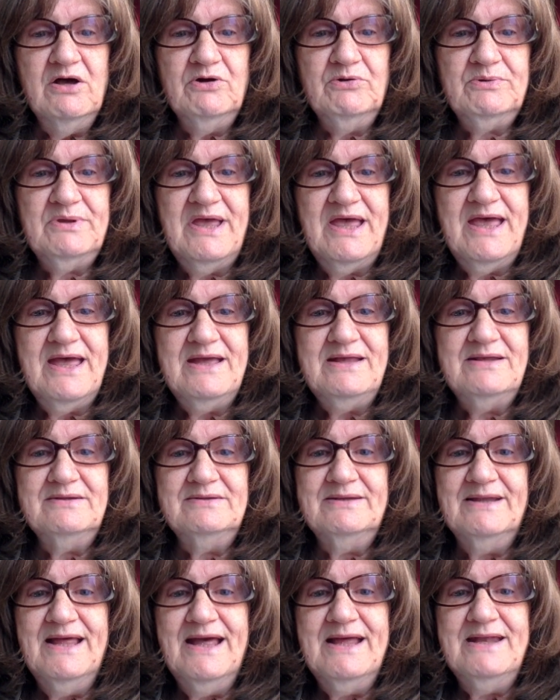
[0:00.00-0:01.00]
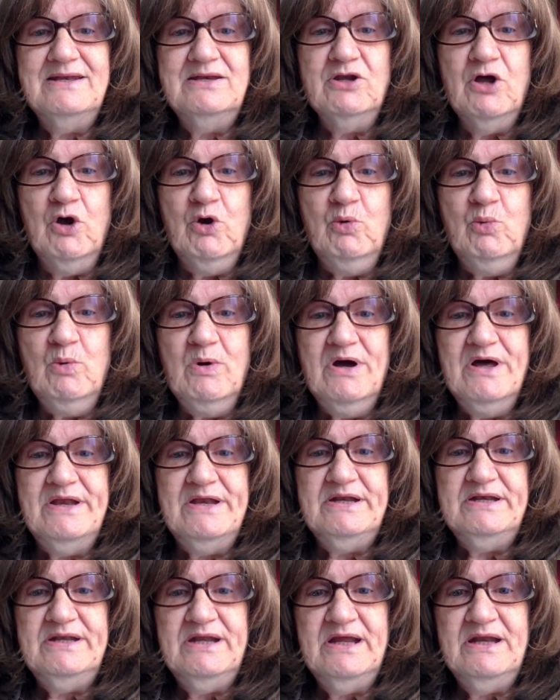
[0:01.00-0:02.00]
Okay, let no
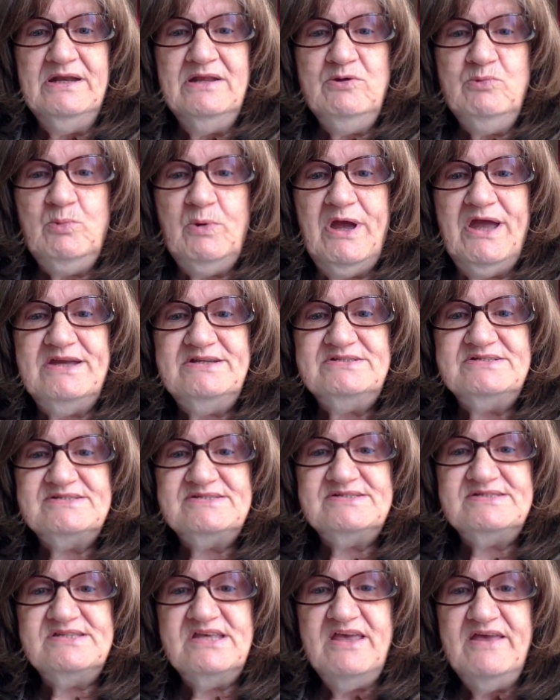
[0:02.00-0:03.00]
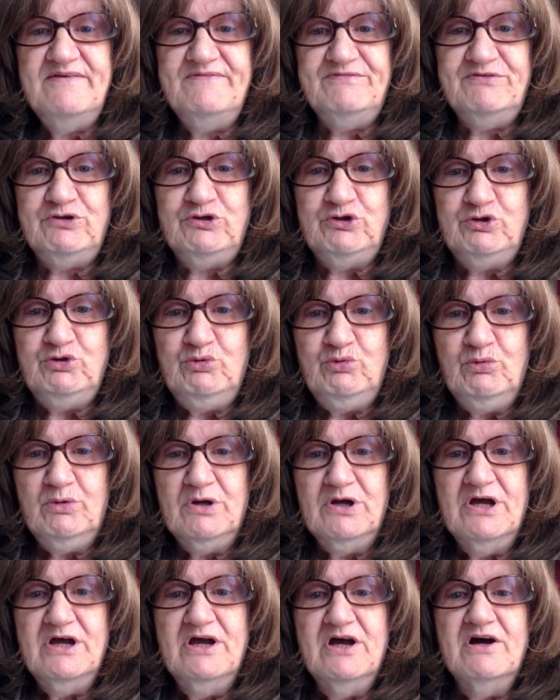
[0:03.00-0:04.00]
one in any way deceive you,
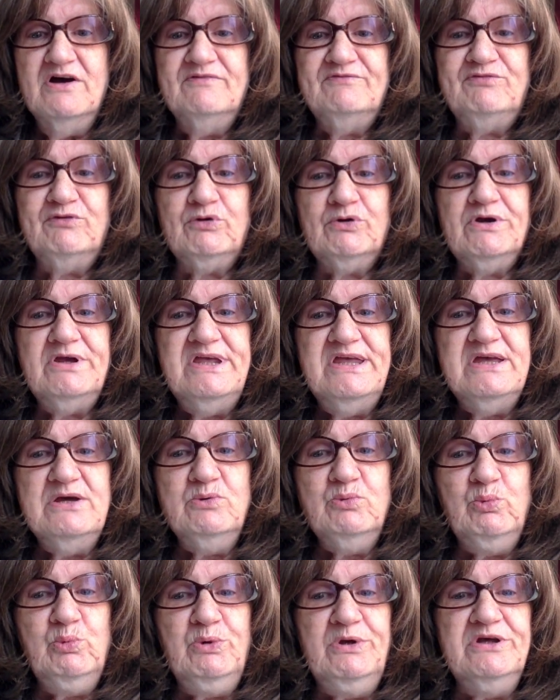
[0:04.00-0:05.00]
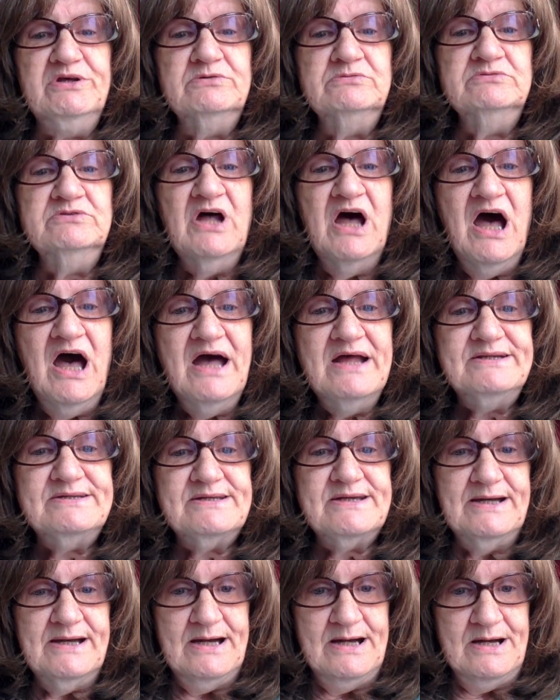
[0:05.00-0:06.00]
for it will
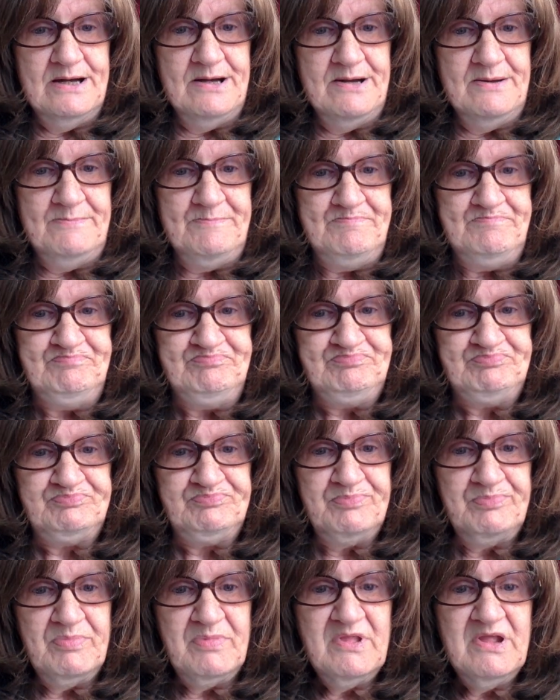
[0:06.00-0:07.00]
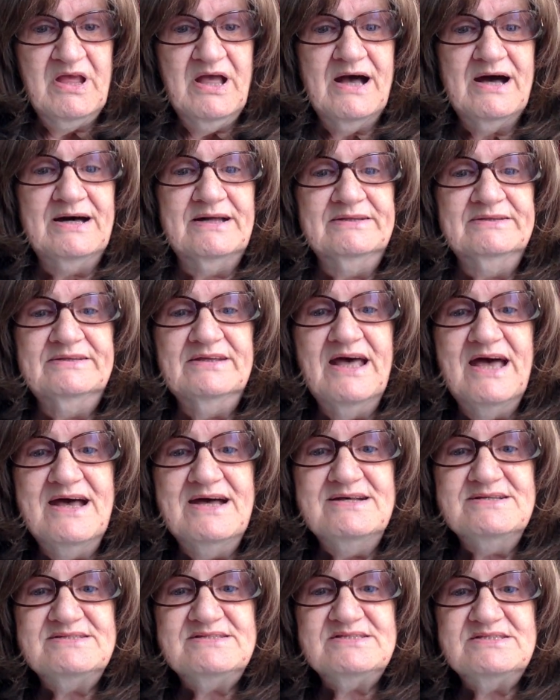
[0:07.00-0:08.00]
not come
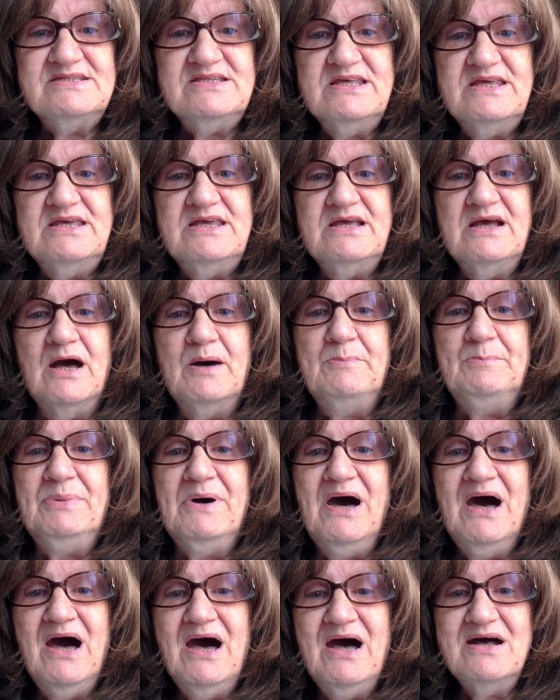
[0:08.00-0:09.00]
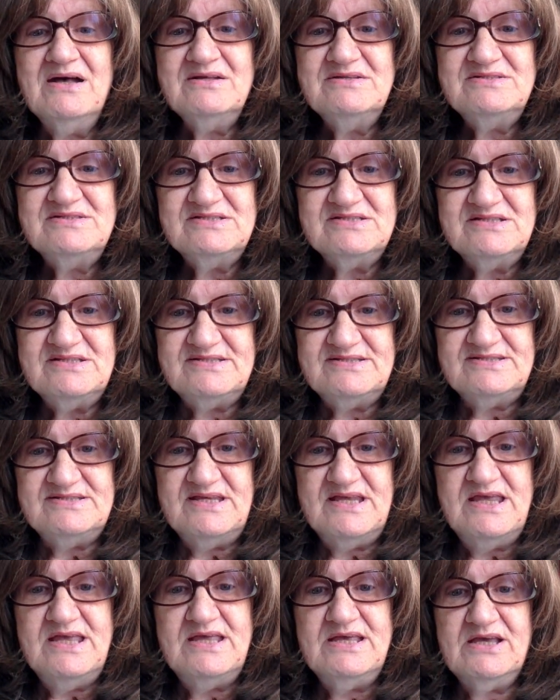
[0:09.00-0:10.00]
unless the
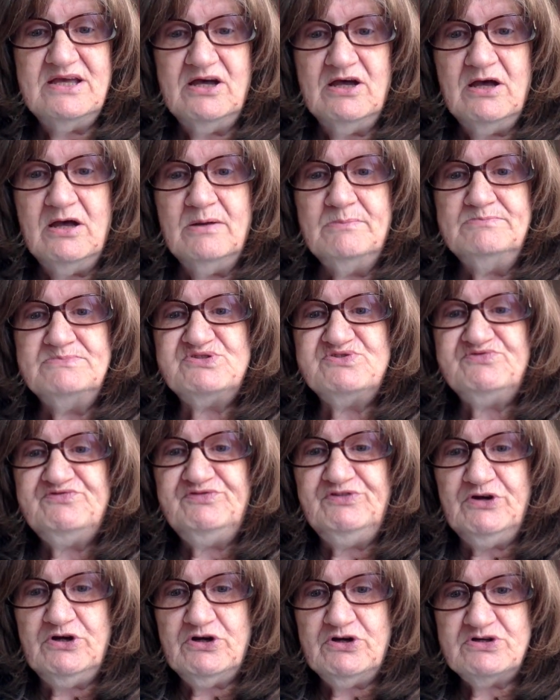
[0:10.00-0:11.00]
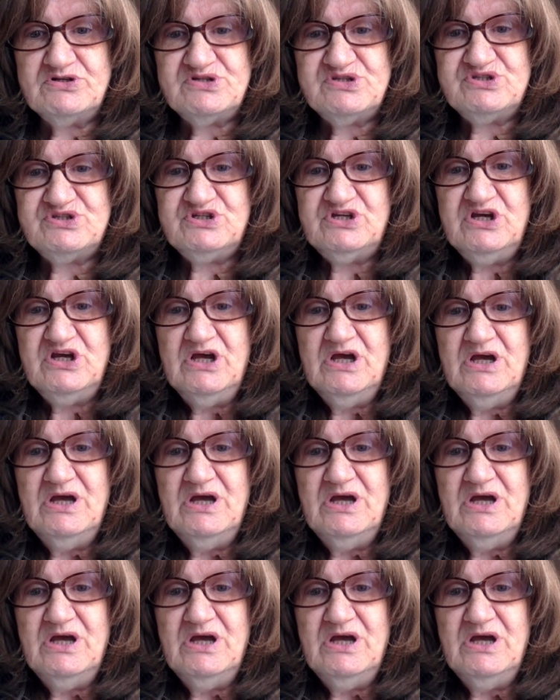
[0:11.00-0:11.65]
apostasy comes first,